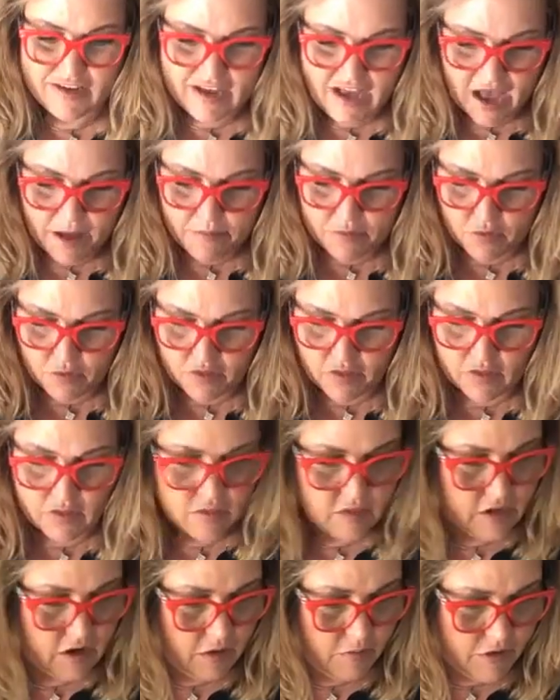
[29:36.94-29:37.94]
mostly copper with
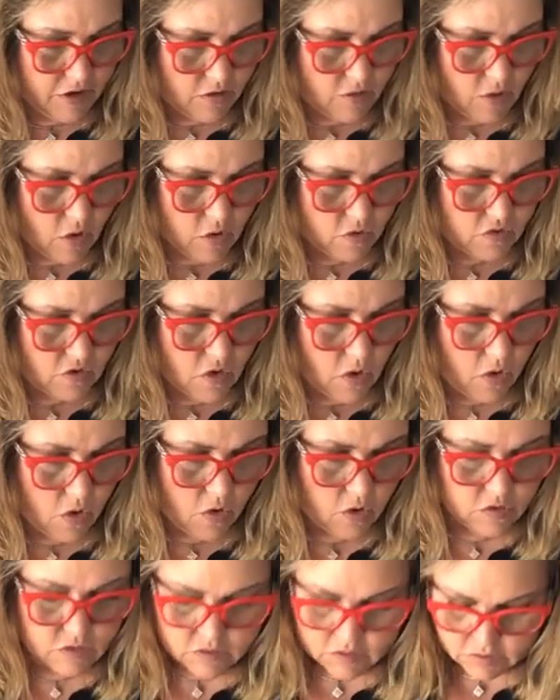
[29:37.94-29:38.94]
a little bit of rose
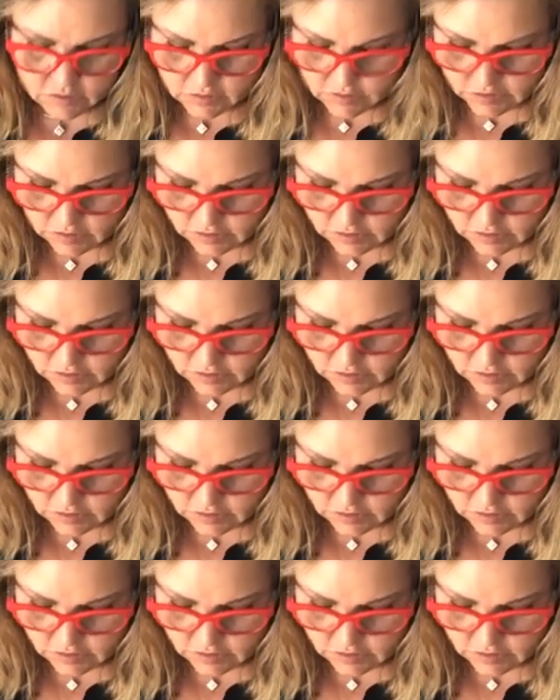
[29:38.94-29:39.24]
gold